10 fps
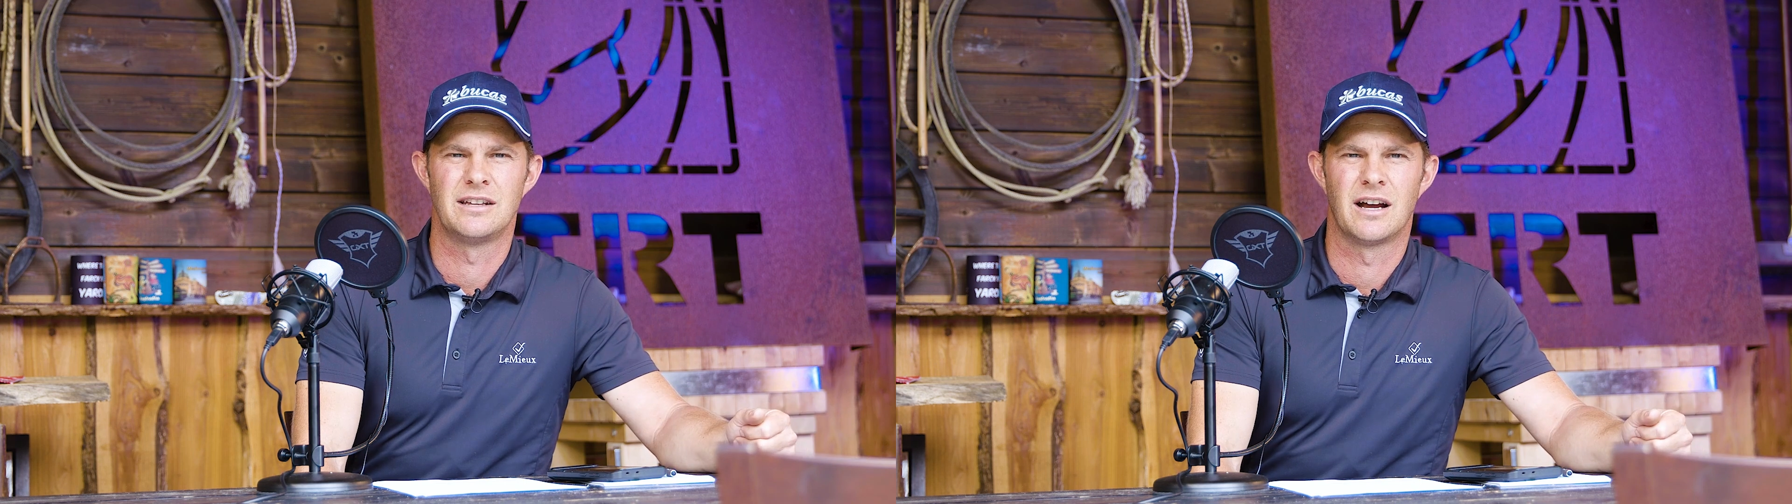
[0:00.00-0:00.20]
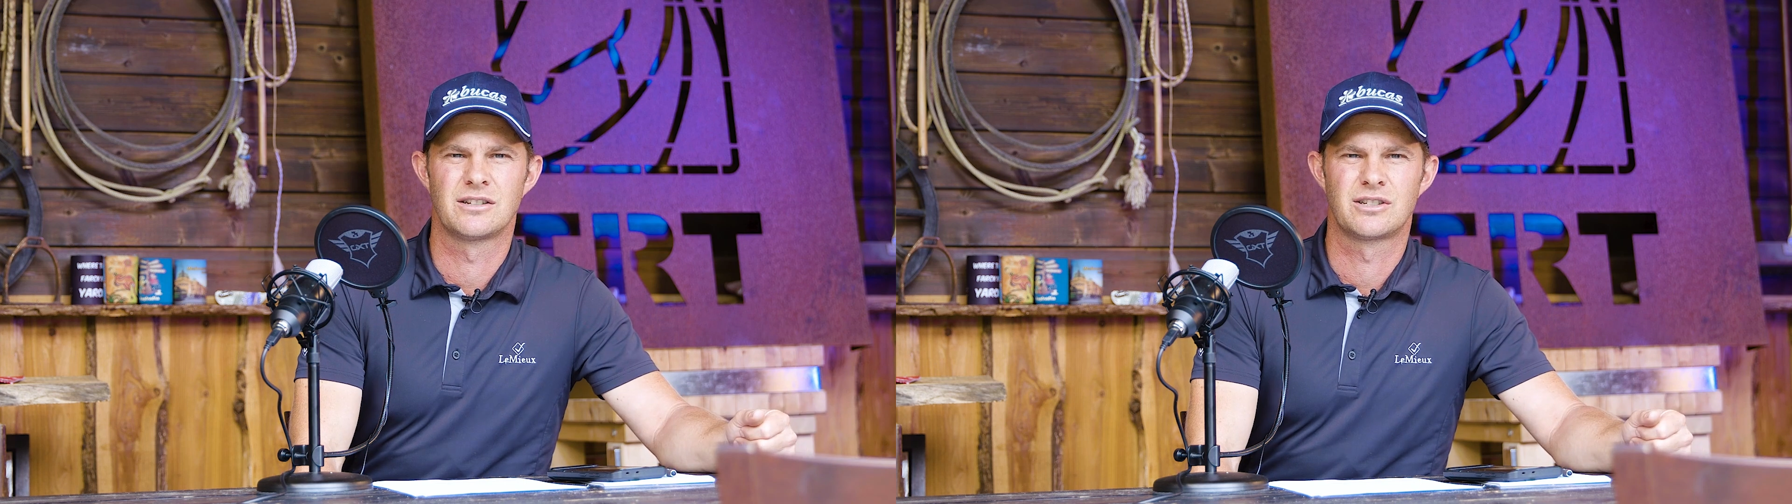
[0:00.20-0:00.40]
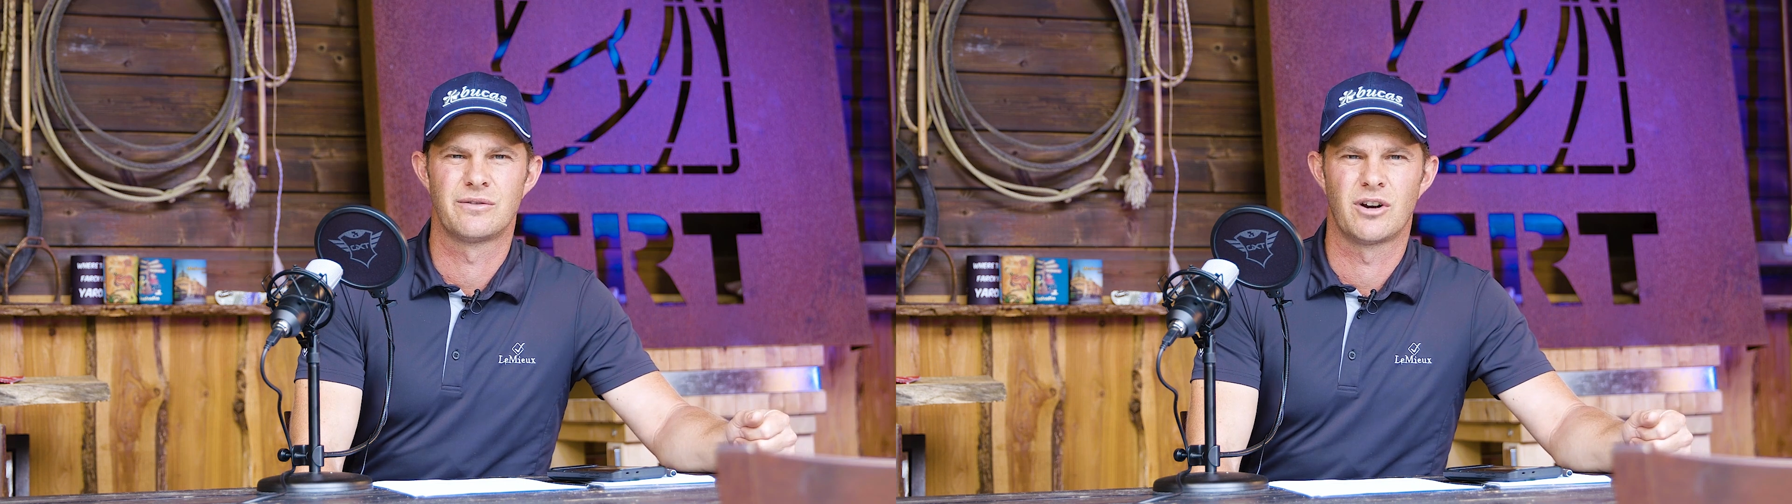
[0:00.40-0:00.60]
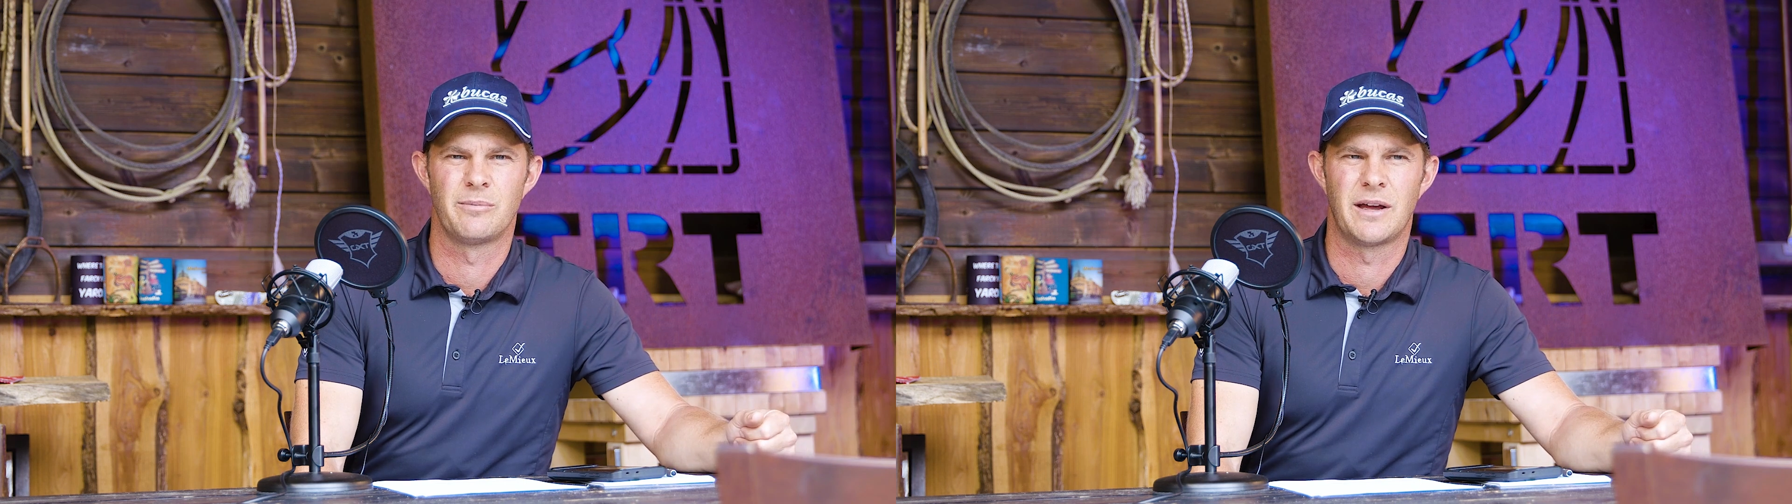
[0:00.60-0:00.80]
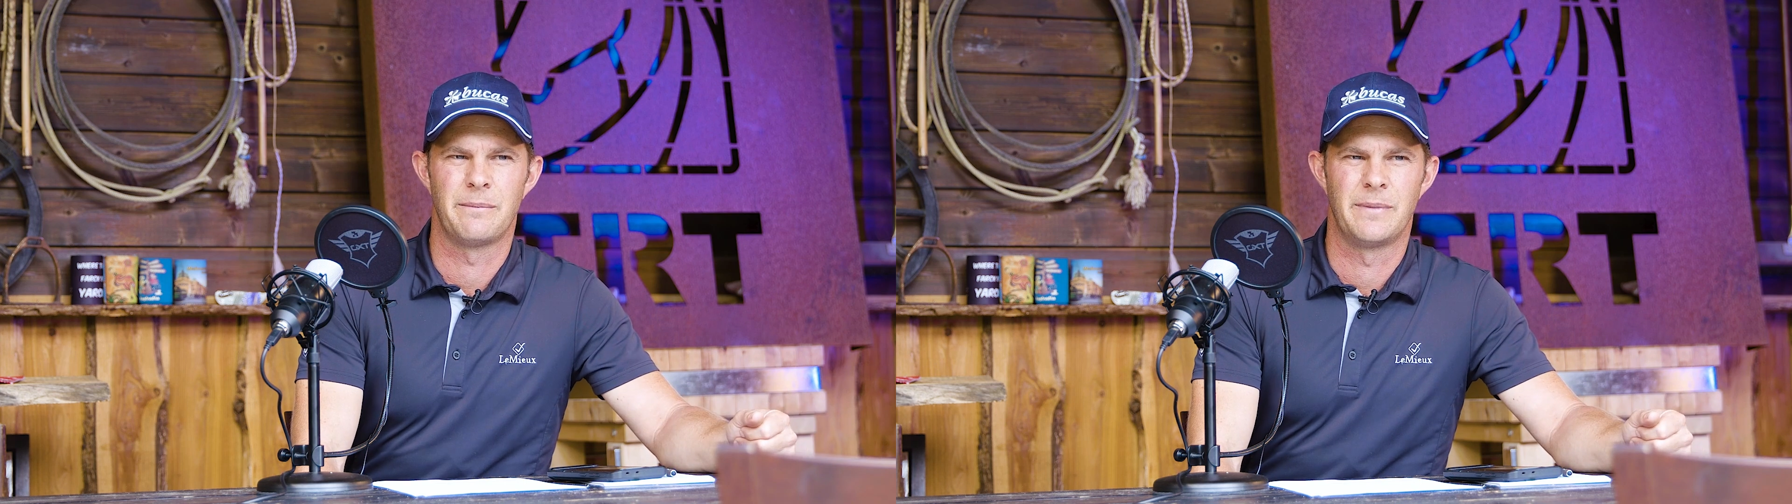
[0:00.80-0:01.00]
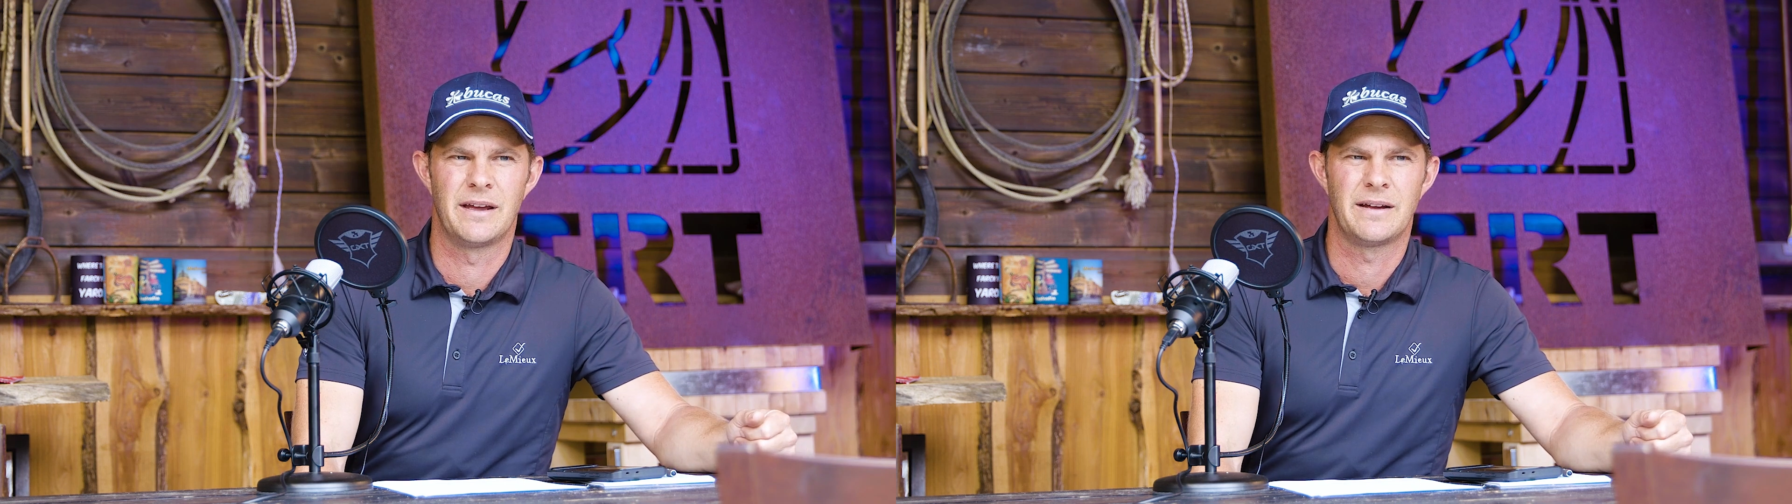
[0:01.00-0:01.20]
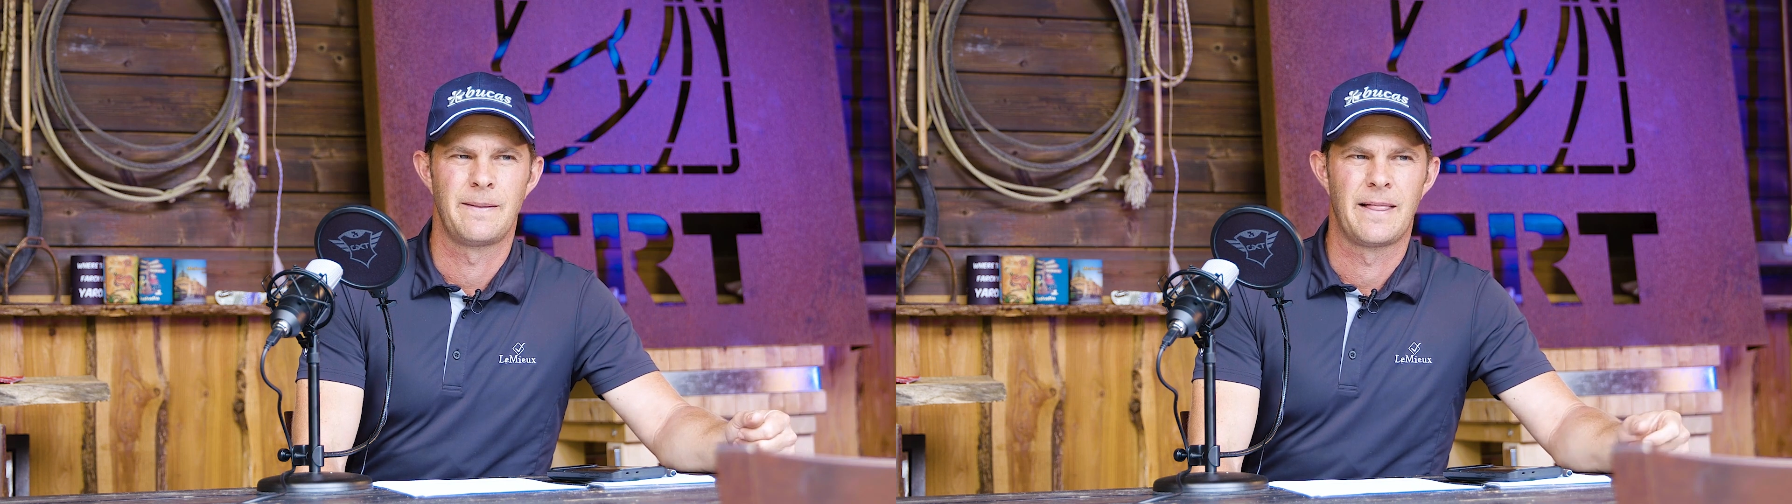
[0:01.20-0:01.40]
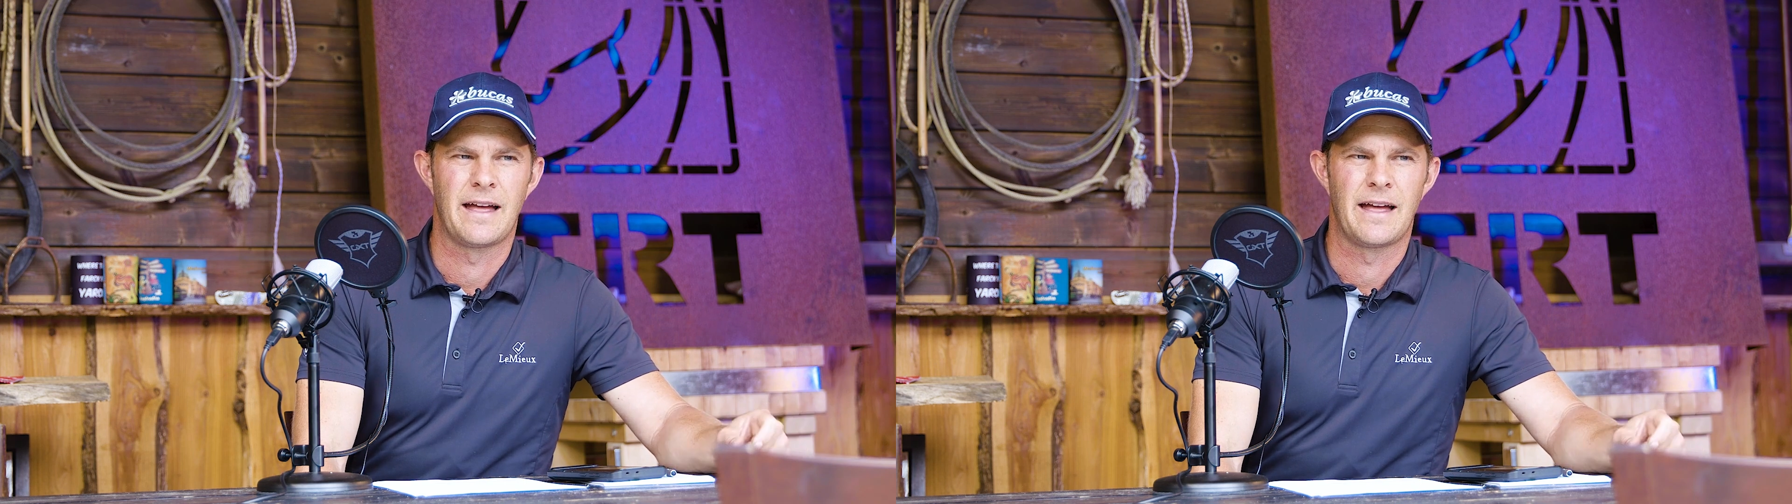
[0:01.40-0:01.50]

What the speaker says: youngster from that mare.